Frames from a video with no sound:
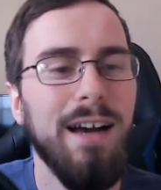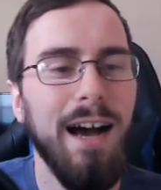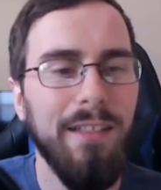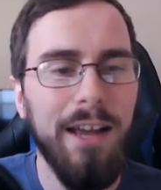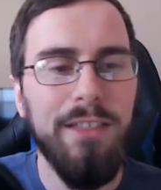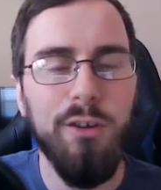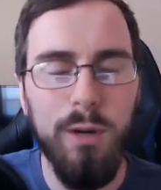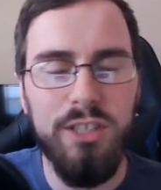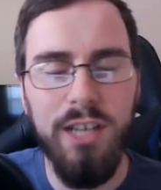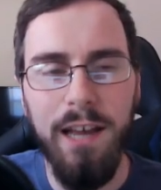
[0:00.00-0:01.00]
I like the
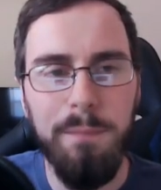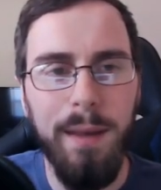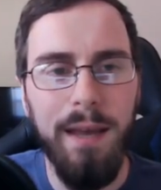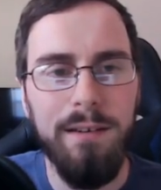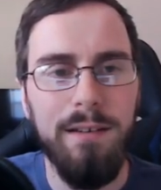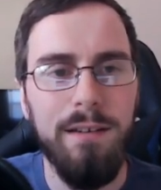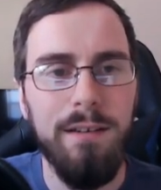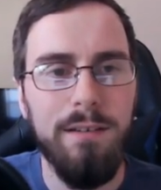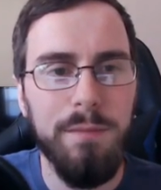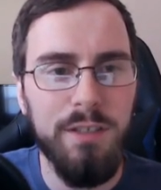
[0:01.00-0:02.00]
witch aspect
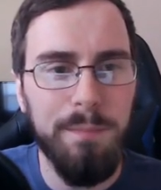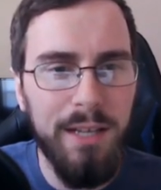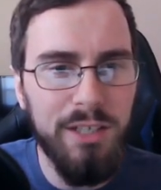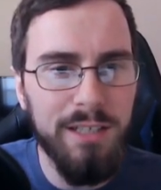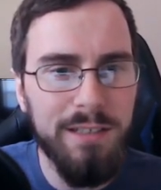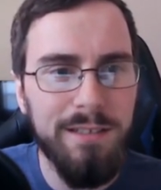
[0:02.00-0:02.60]
to Miss Magius,